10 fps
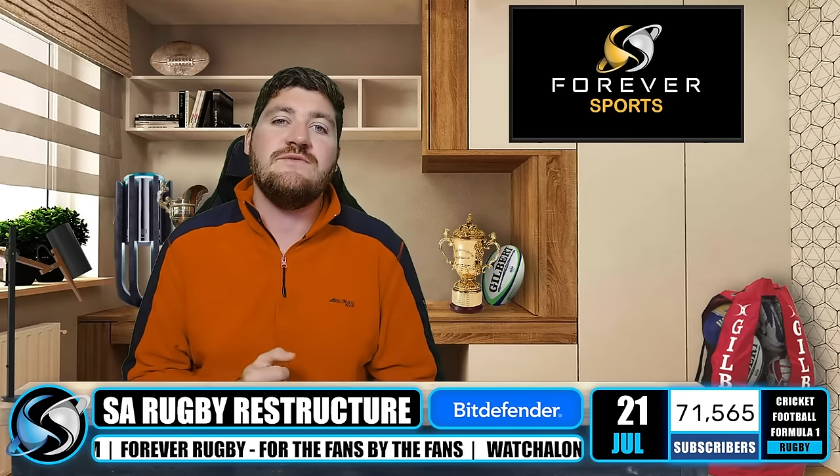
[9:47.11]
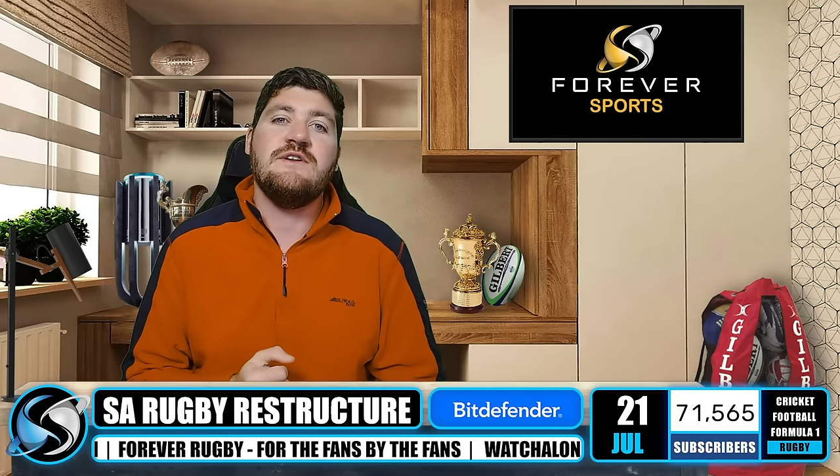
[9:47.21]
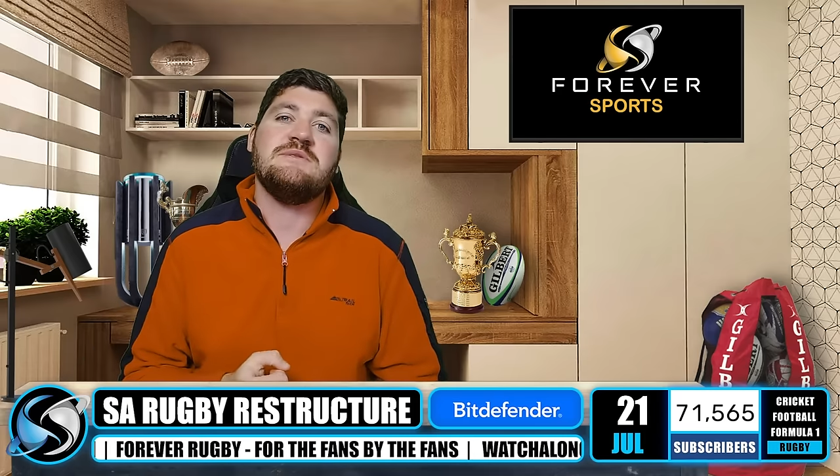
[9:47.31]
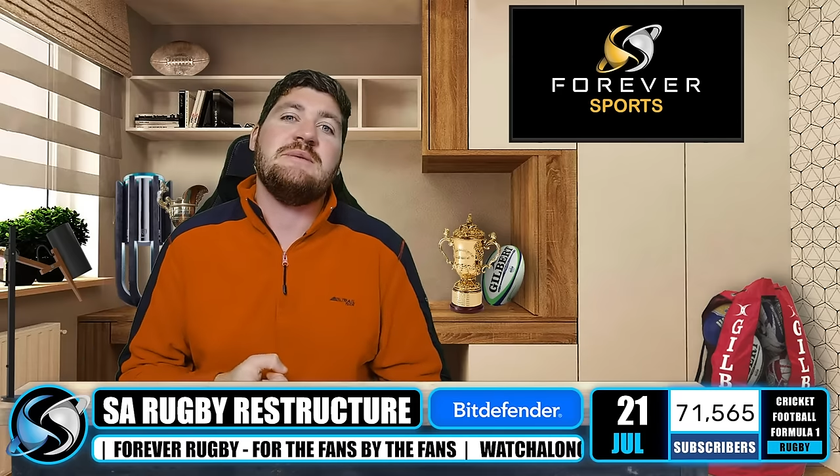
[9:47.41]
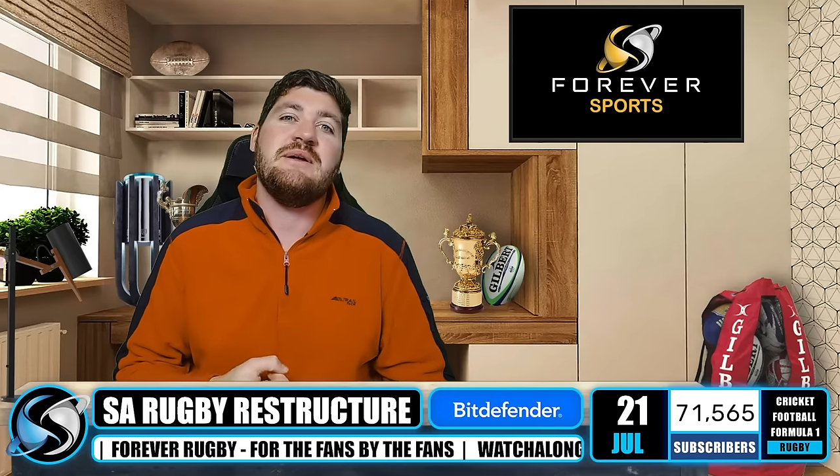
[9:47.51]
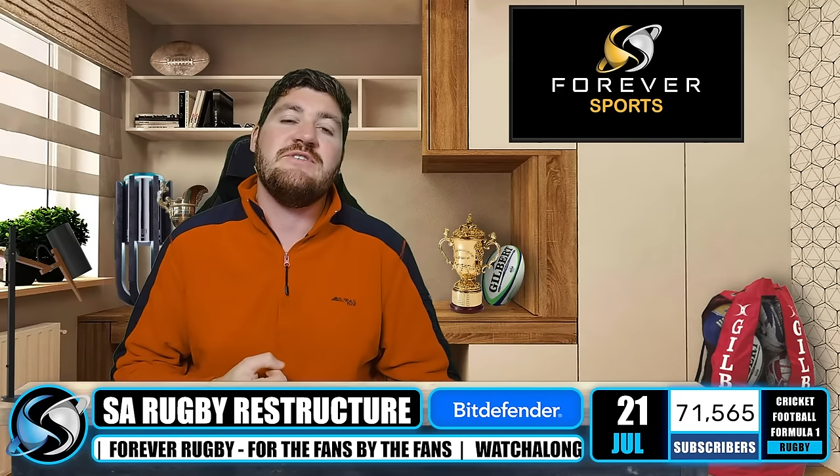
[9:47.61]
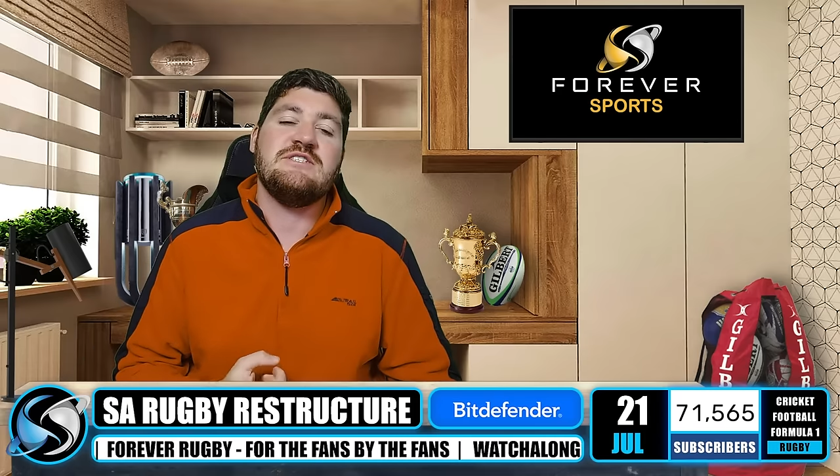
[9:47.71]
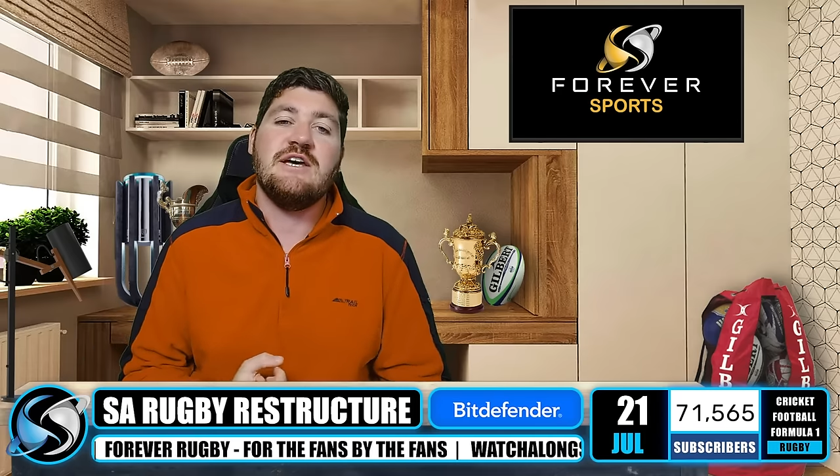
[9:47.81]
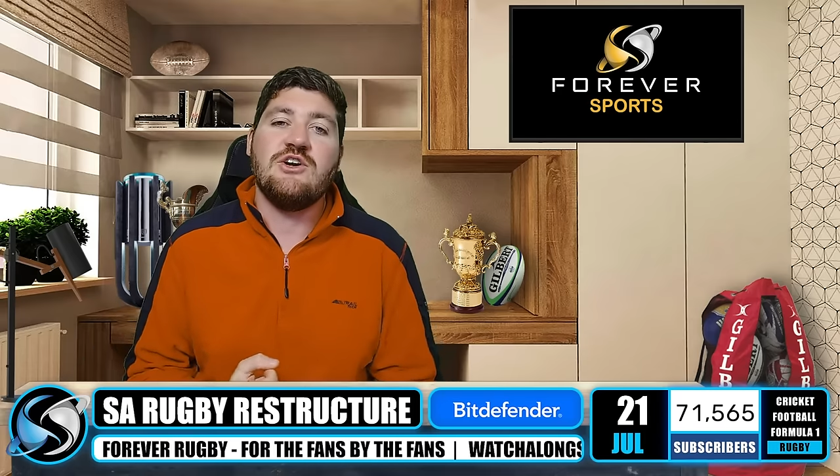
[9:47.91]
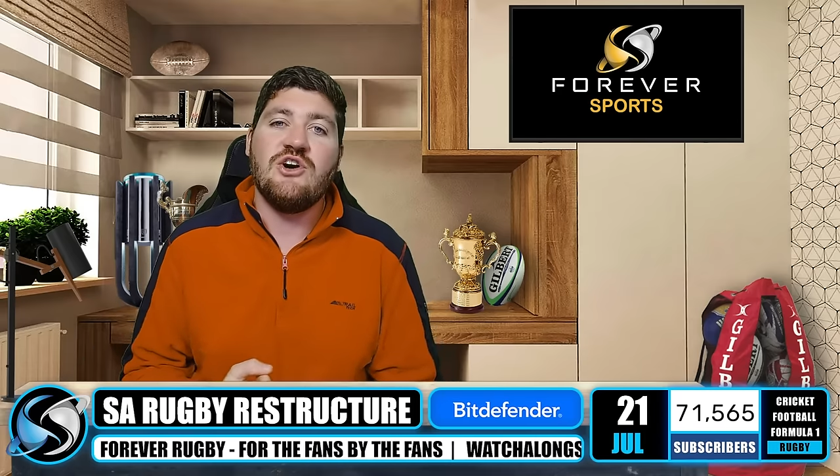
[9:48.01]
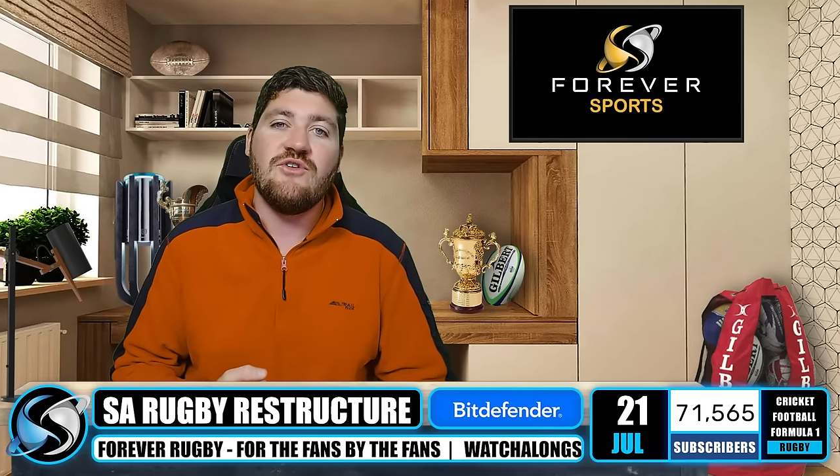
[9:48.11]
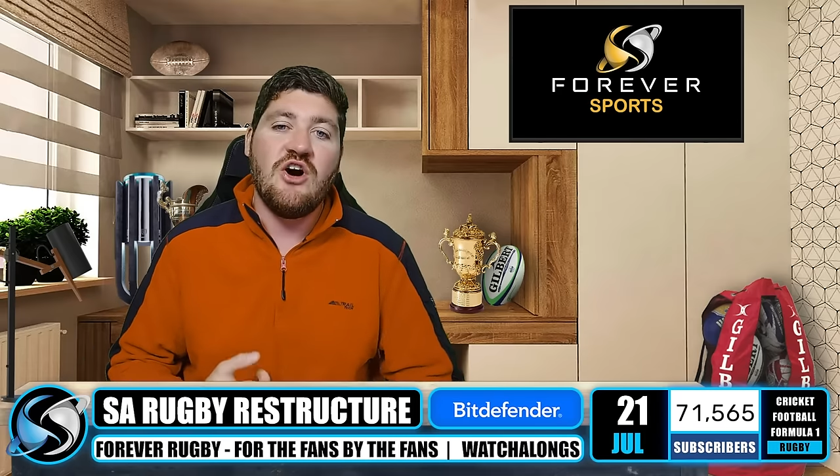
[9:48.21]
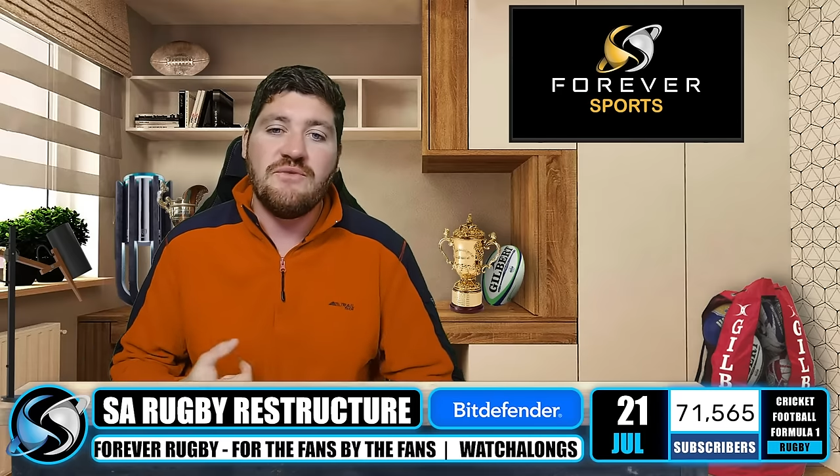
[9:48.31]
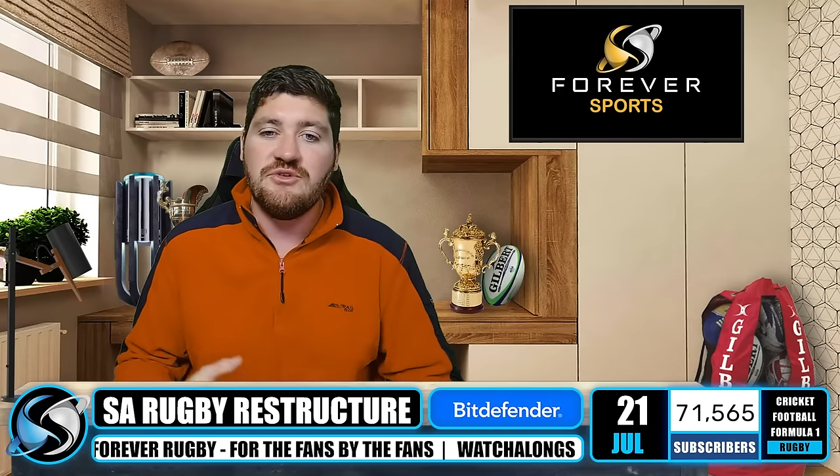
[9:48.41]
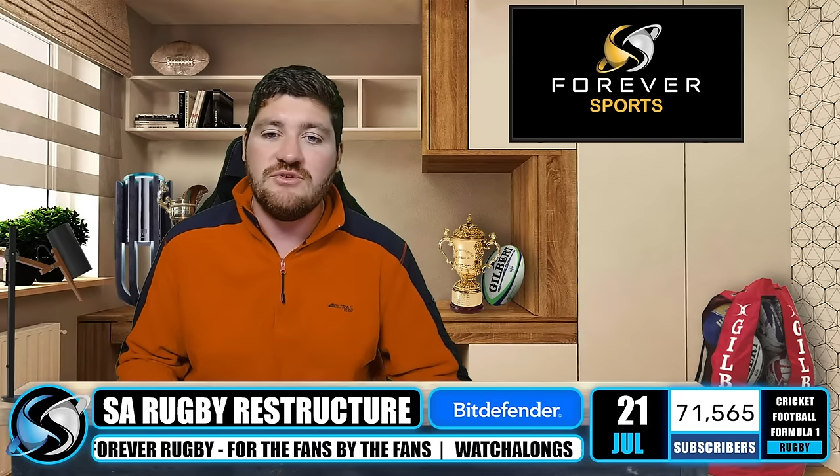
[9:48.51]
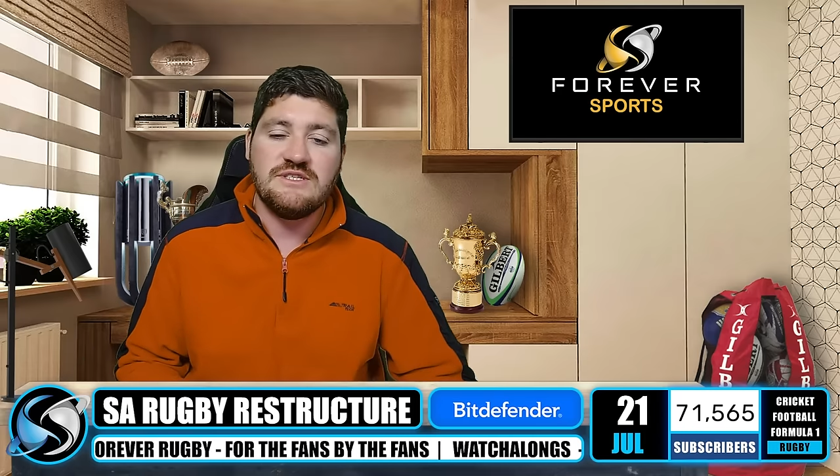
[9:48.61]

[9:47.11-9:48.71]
name having to take over halfway through the